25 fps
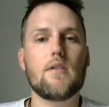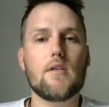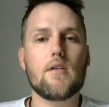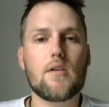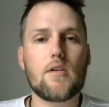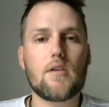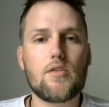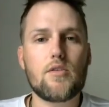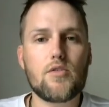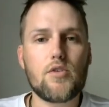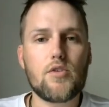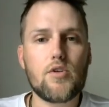
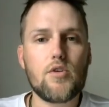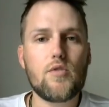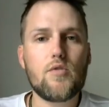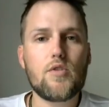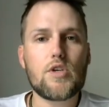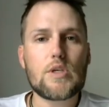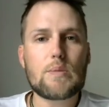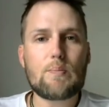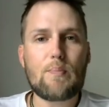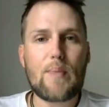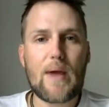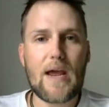
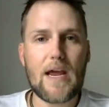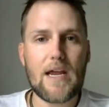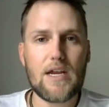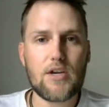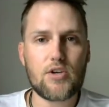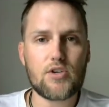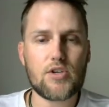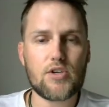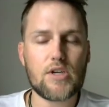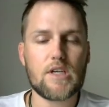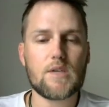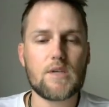Use
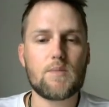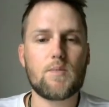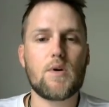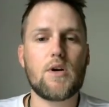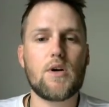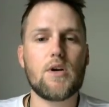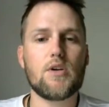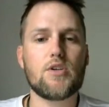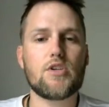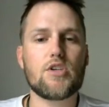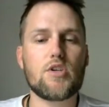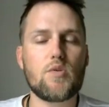patience
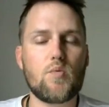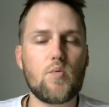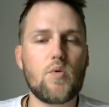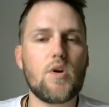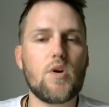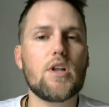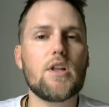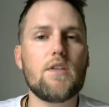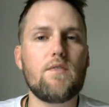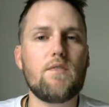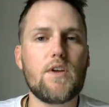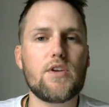because you
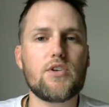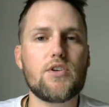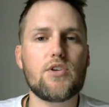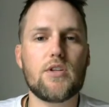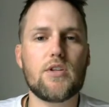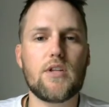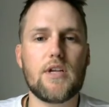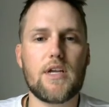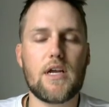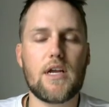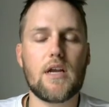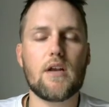will
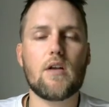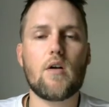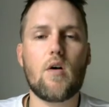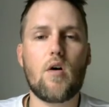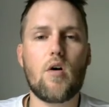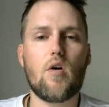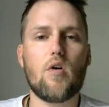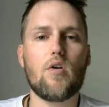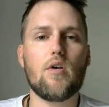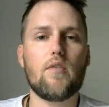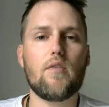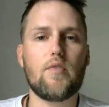eventually get
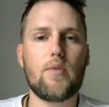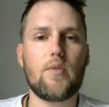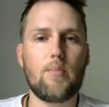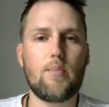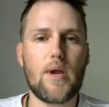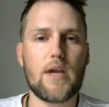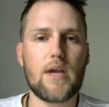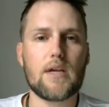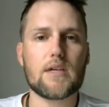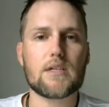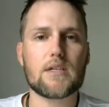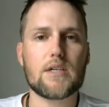all of the
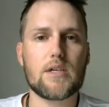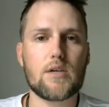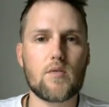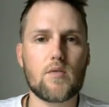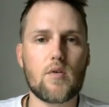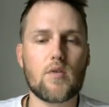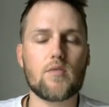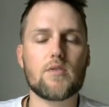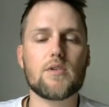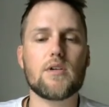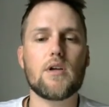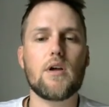base
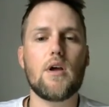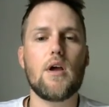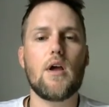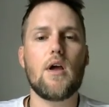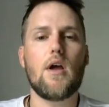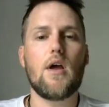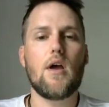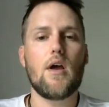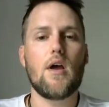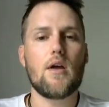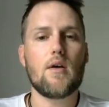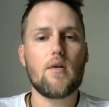heroes.
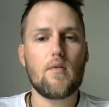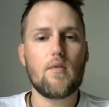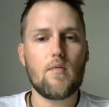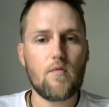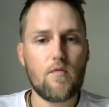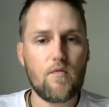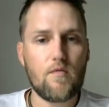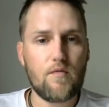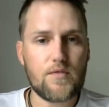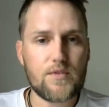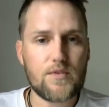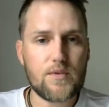
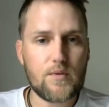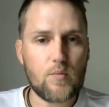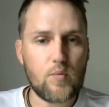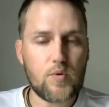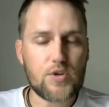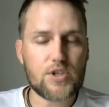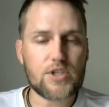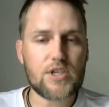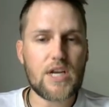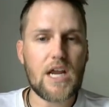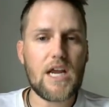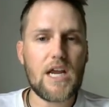
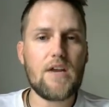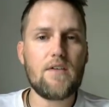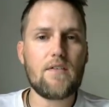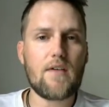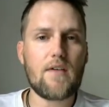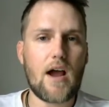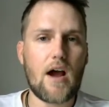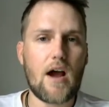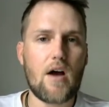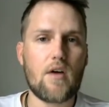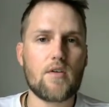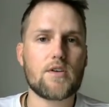Save
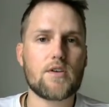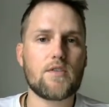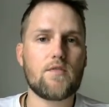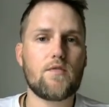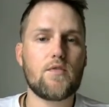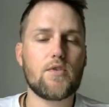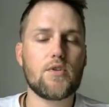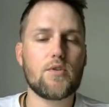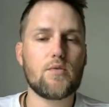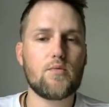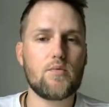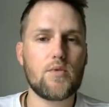out
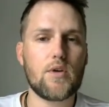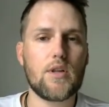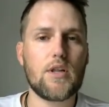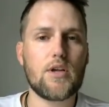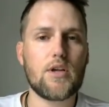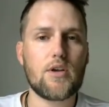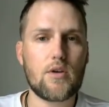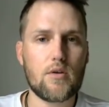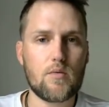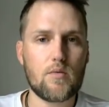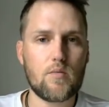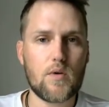for the really
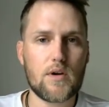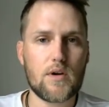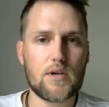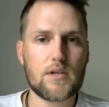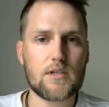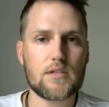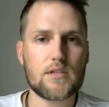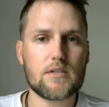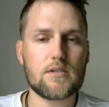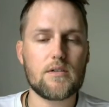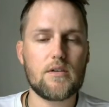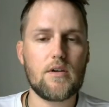good
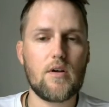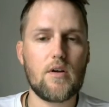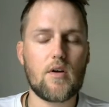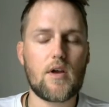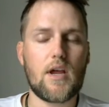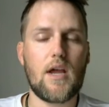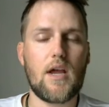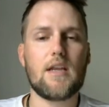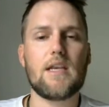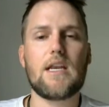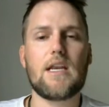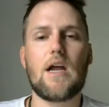ones.
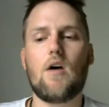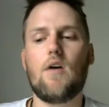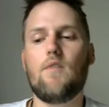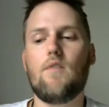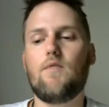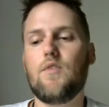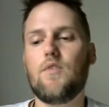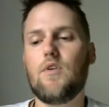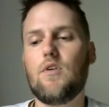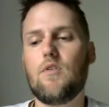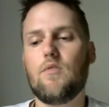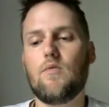Okay, now
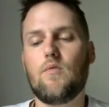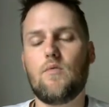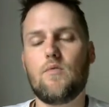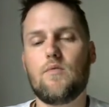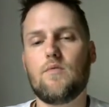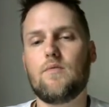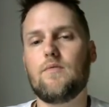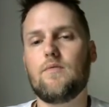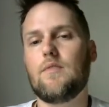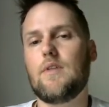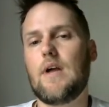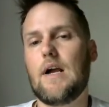if you're
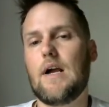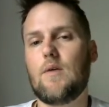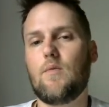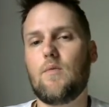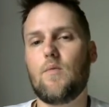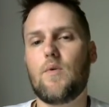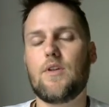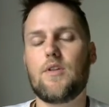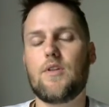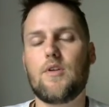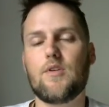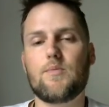like
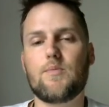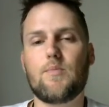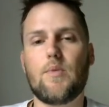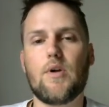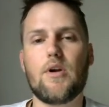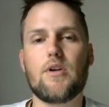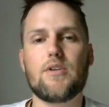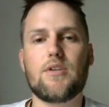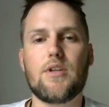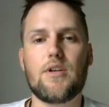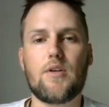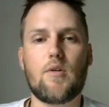one of those
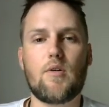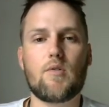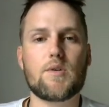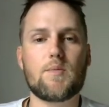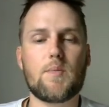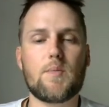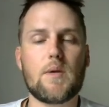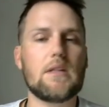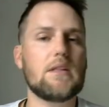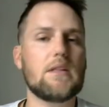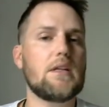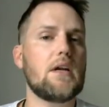players that don't
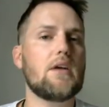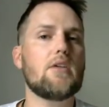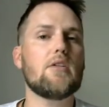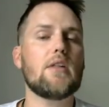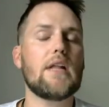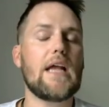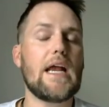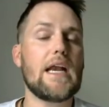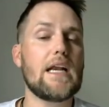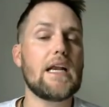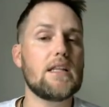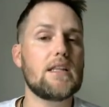spend
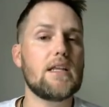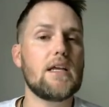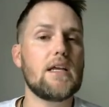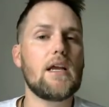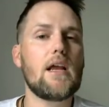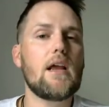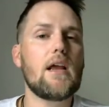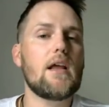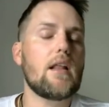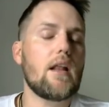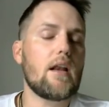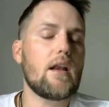literally
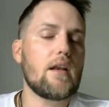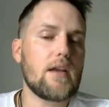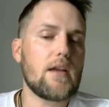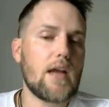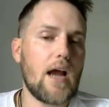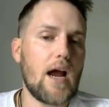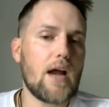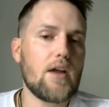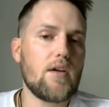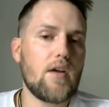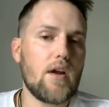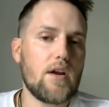anything,
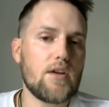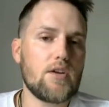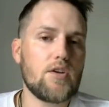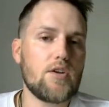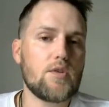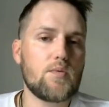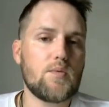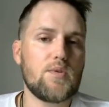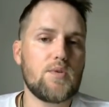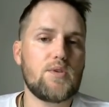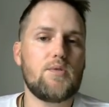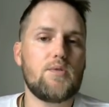yeah, you got to
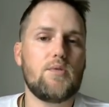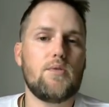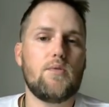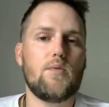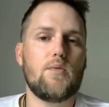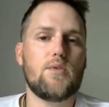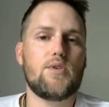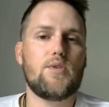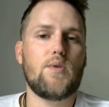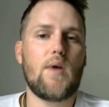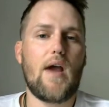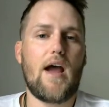use
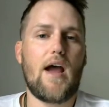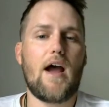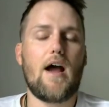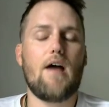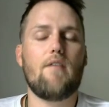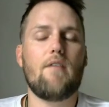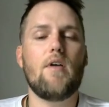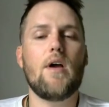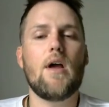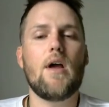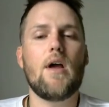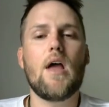what you
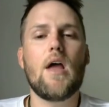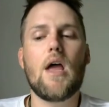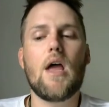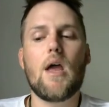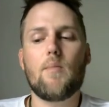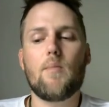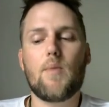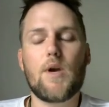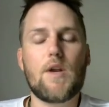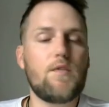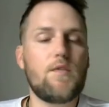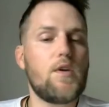have.
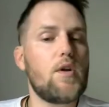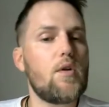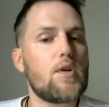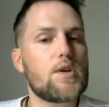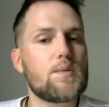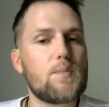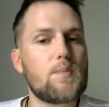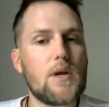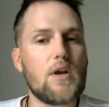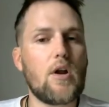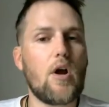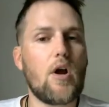But if you don't
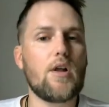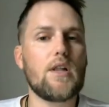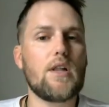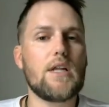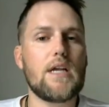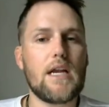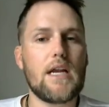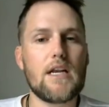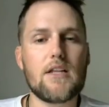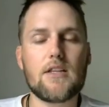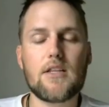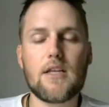spend hardly
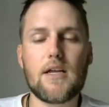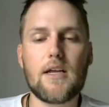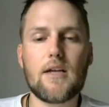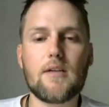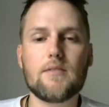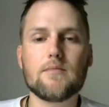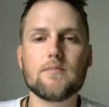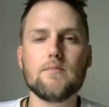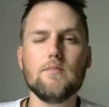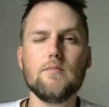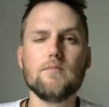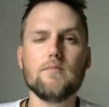
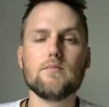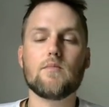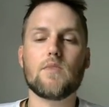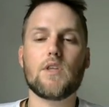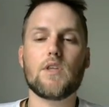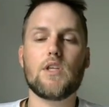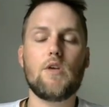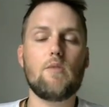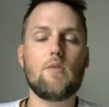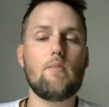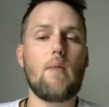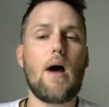anything,
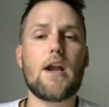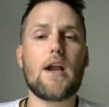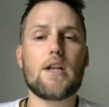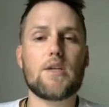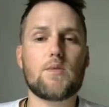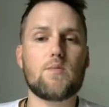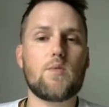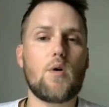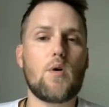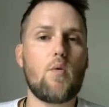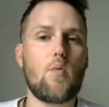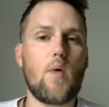you might as
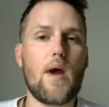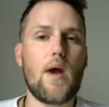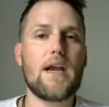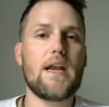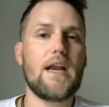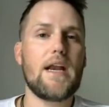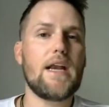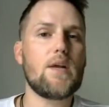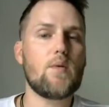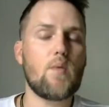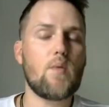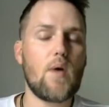well wait
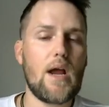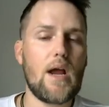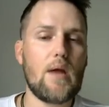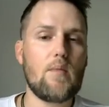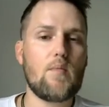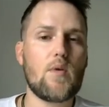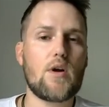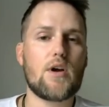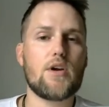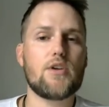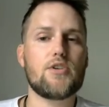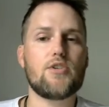anyway
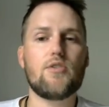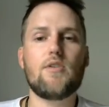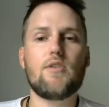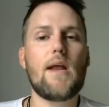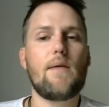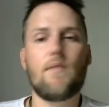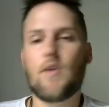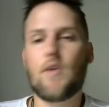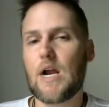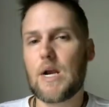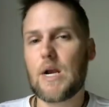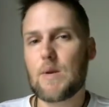because you're
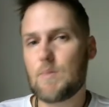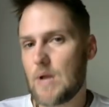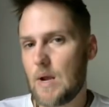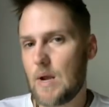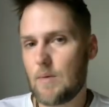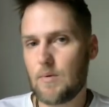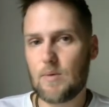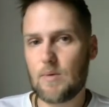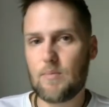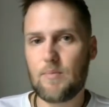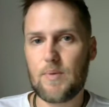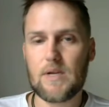never going to be
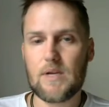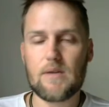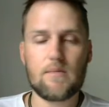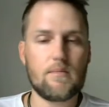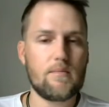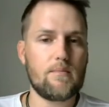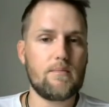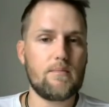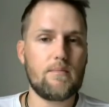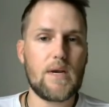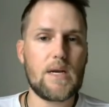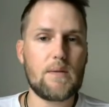able to beat
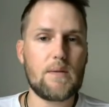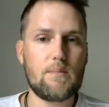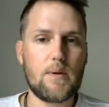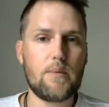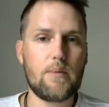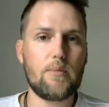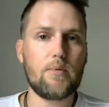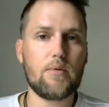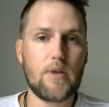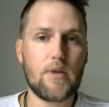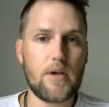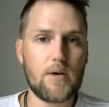many
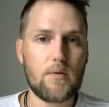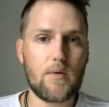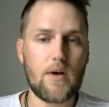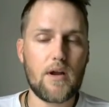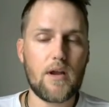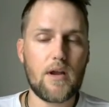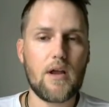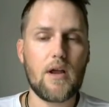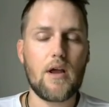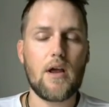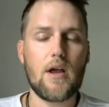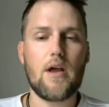people anyway.
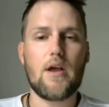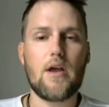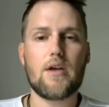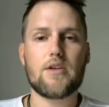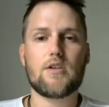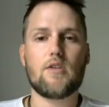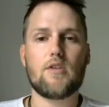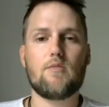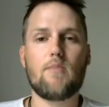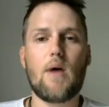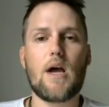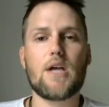
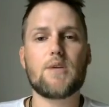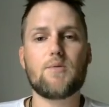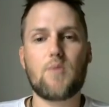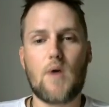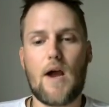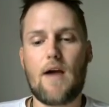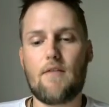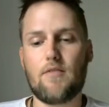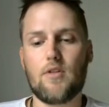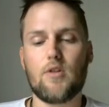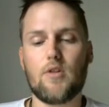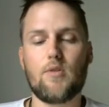So you might as well
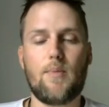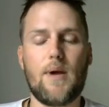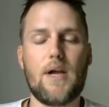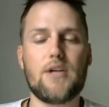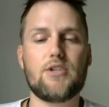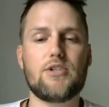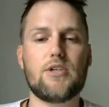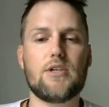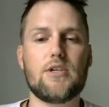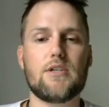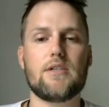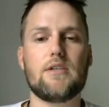have a little
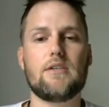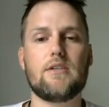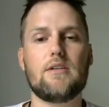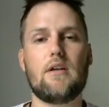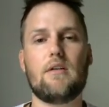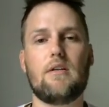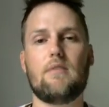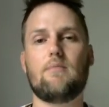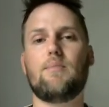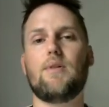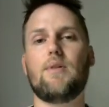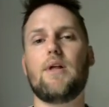patience and
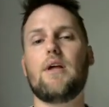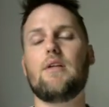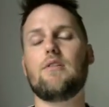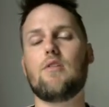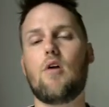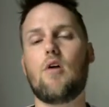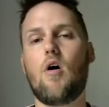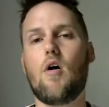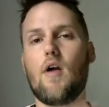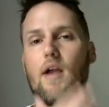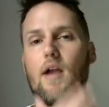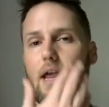then play
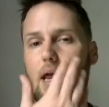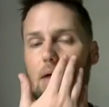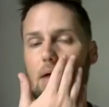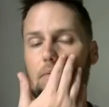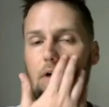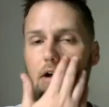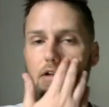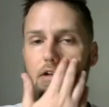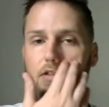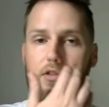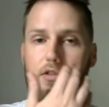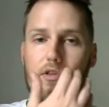long game
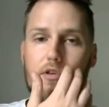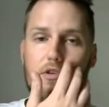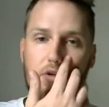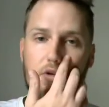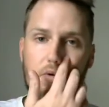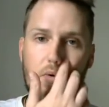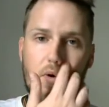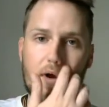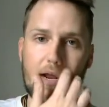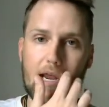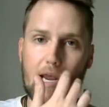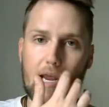rather than
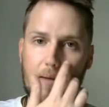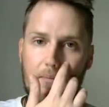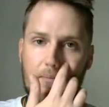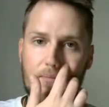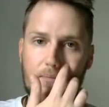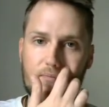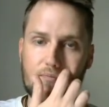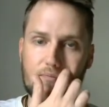short game.